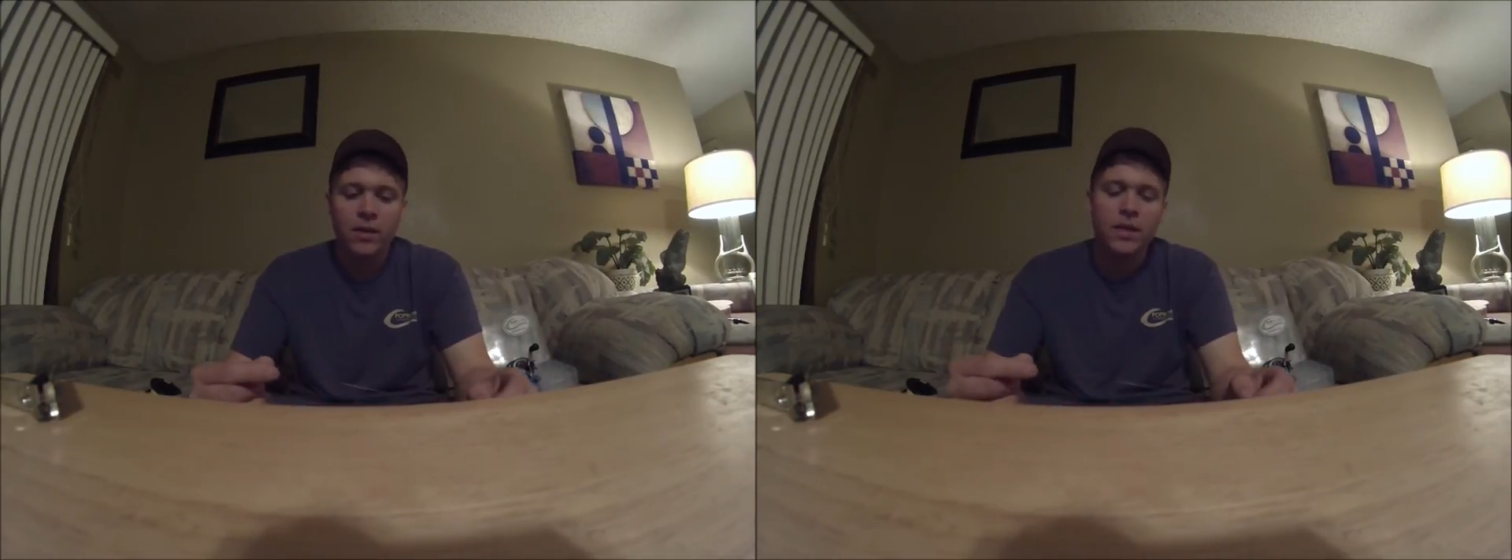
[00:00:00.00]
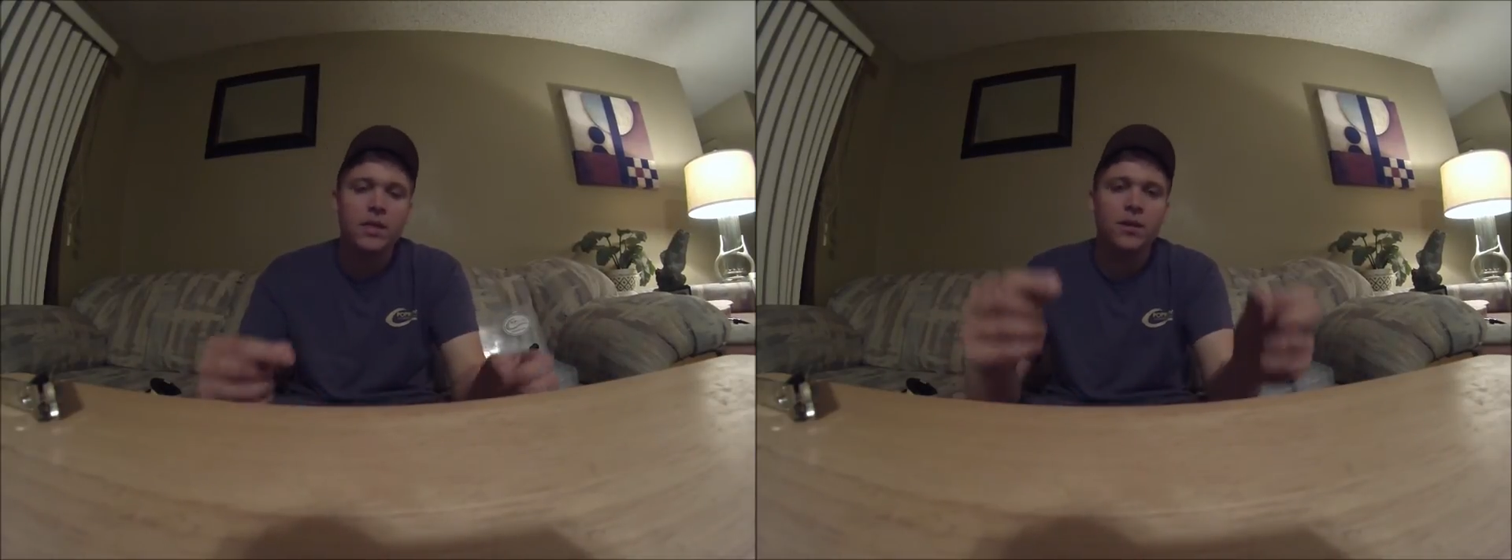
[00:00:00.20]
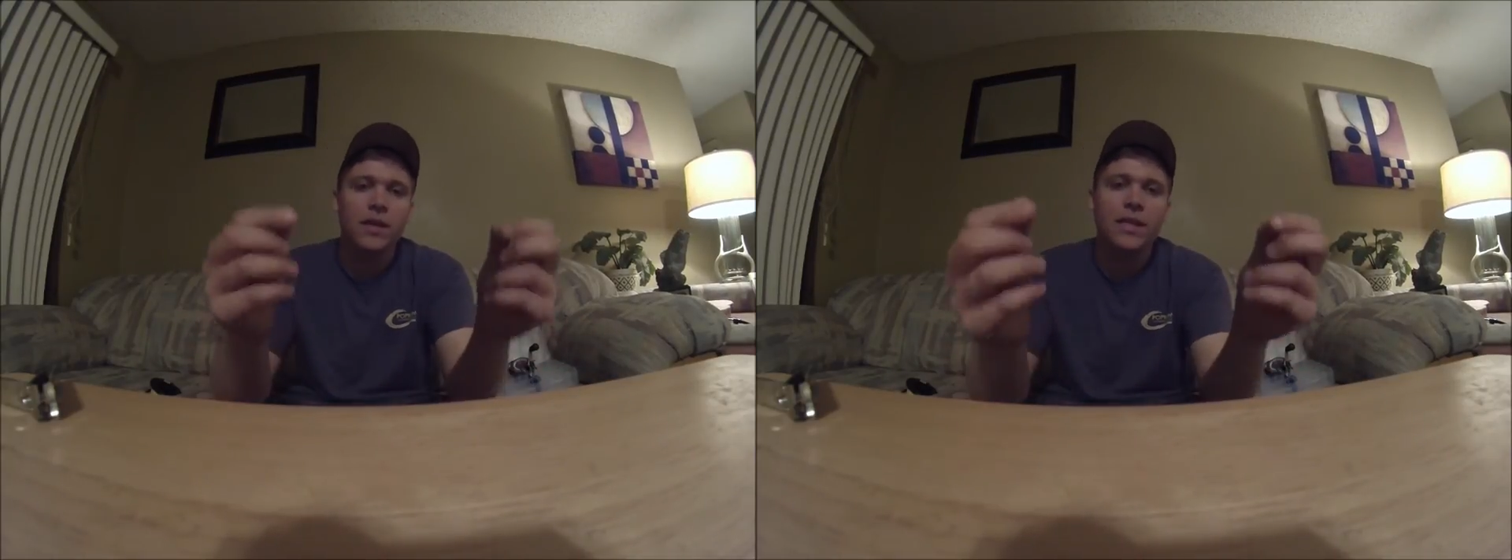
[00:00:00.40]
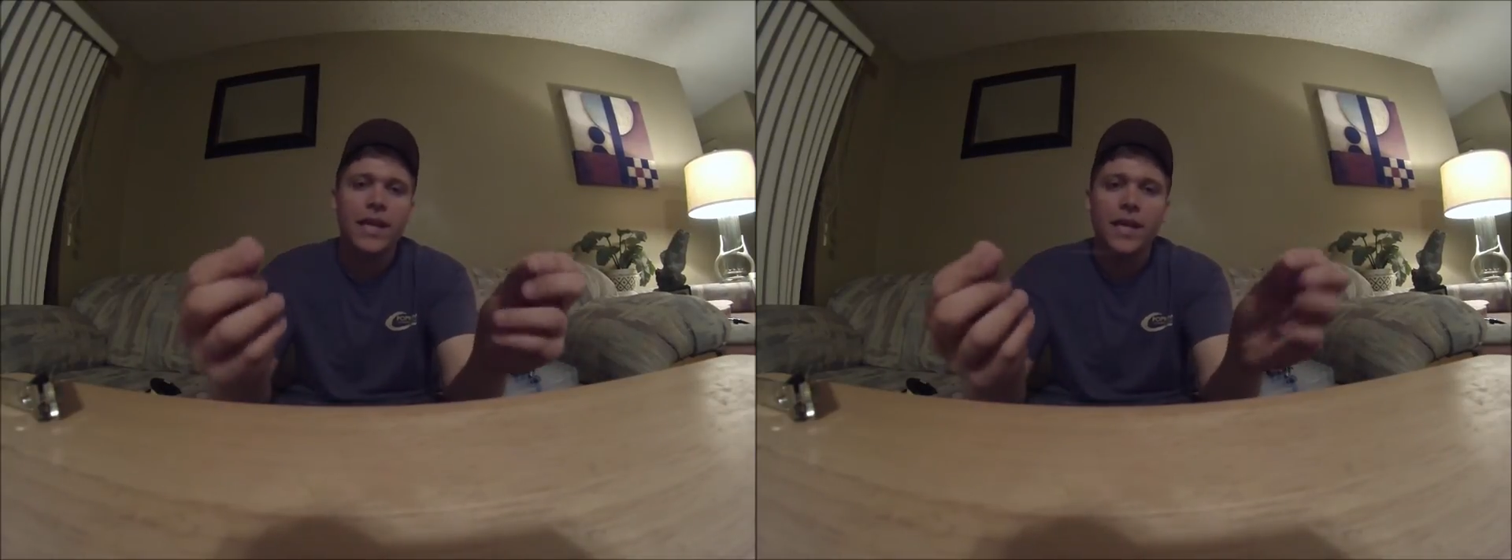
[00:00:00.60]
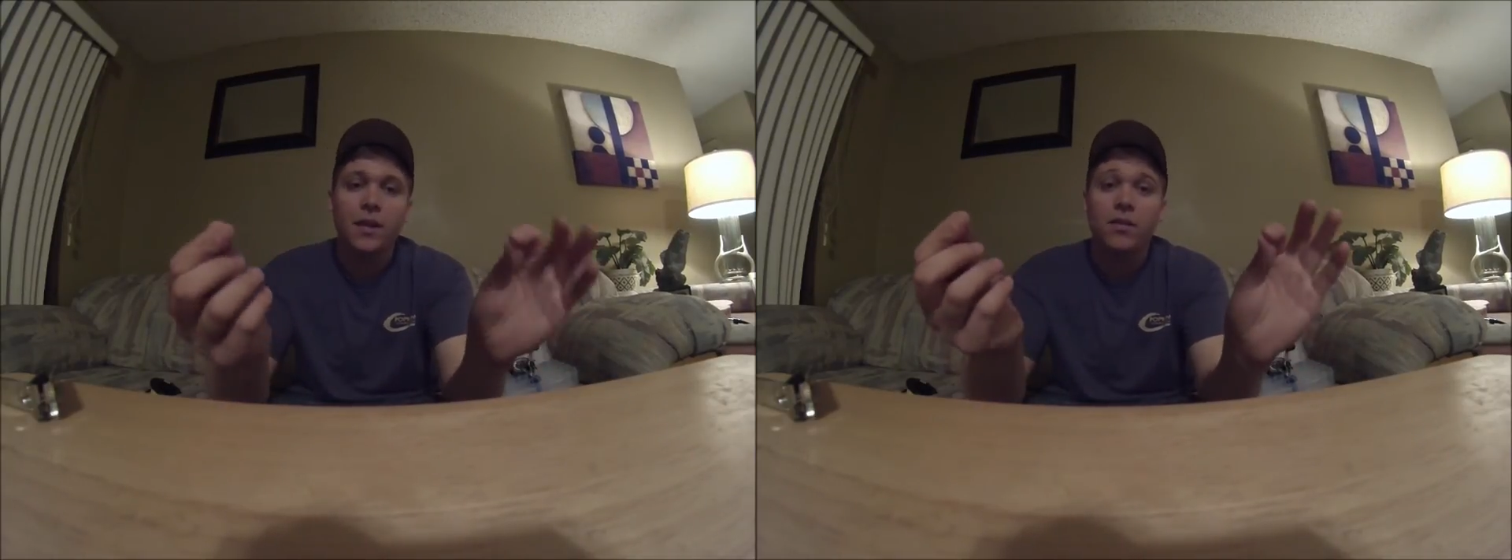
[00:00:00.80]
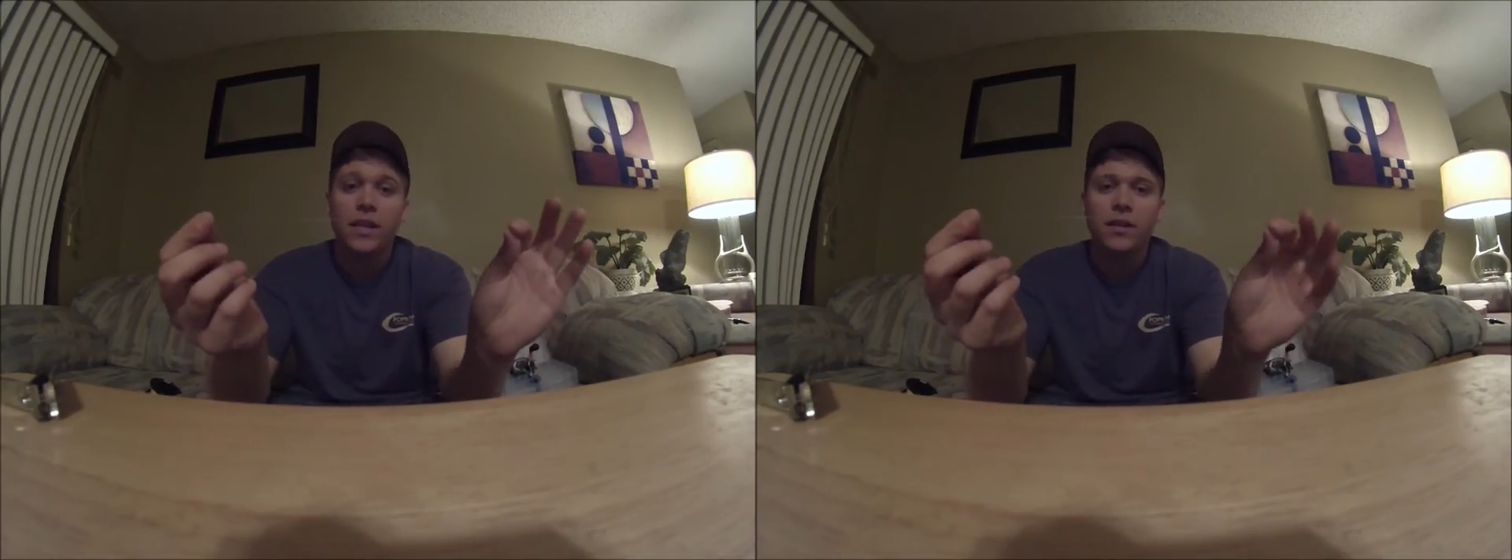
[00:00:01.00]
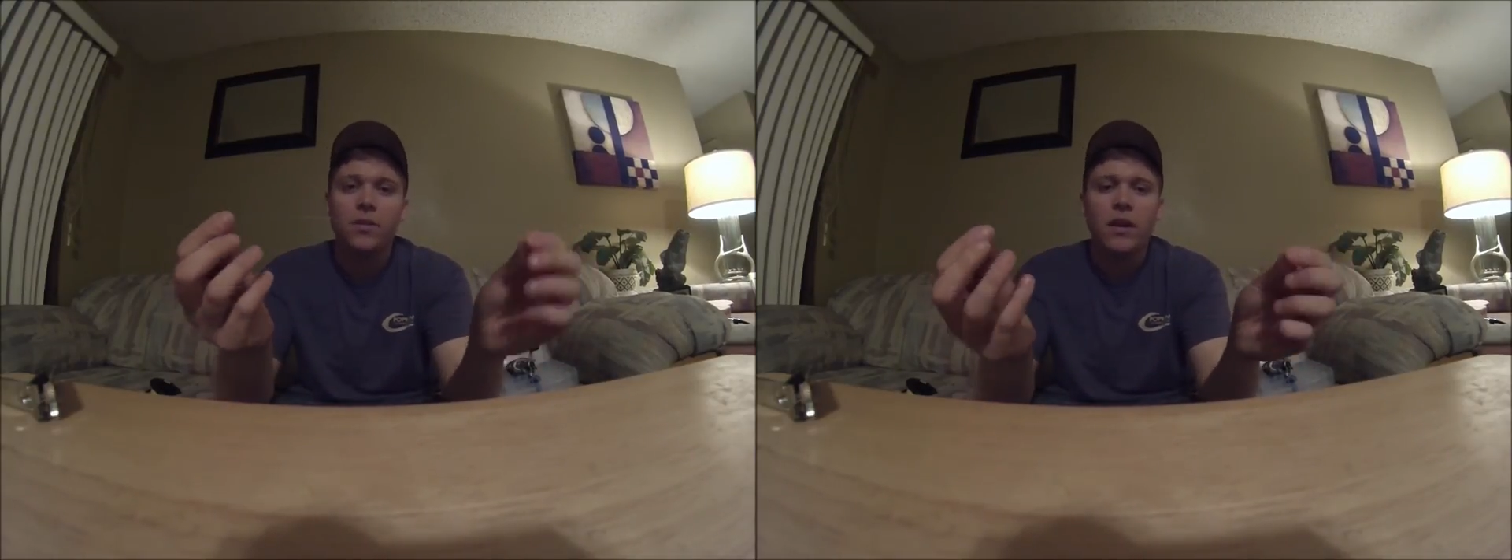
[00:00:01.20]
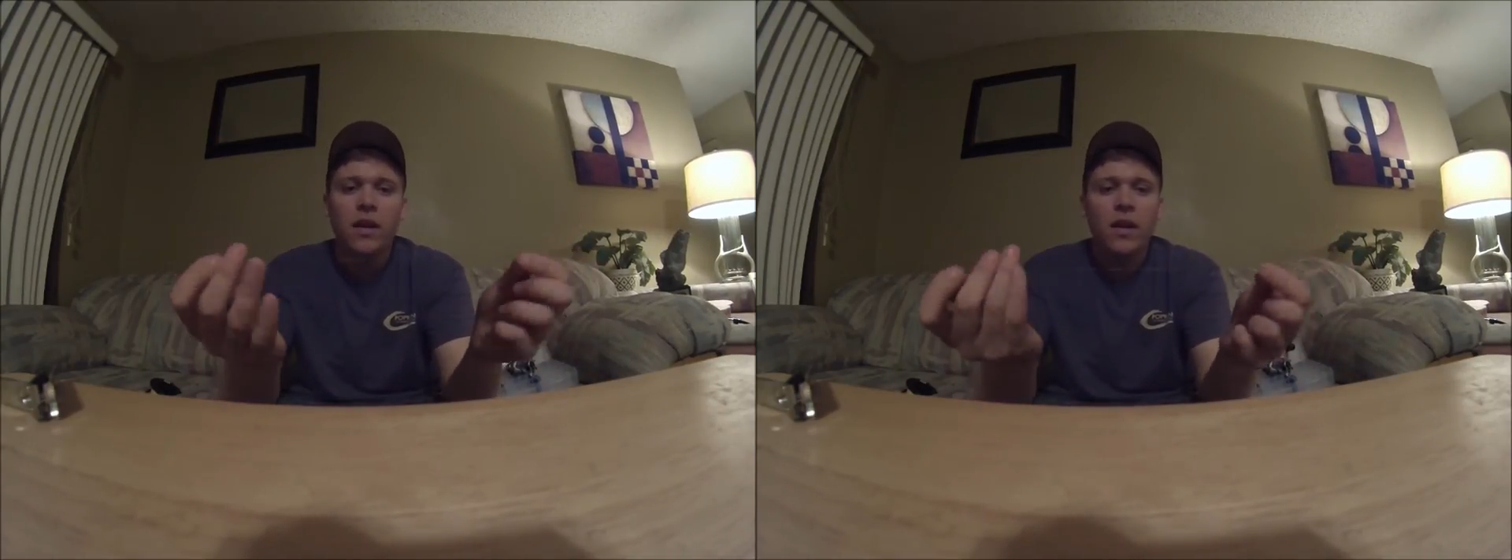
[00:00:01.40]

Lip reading: is you're going to take your leader.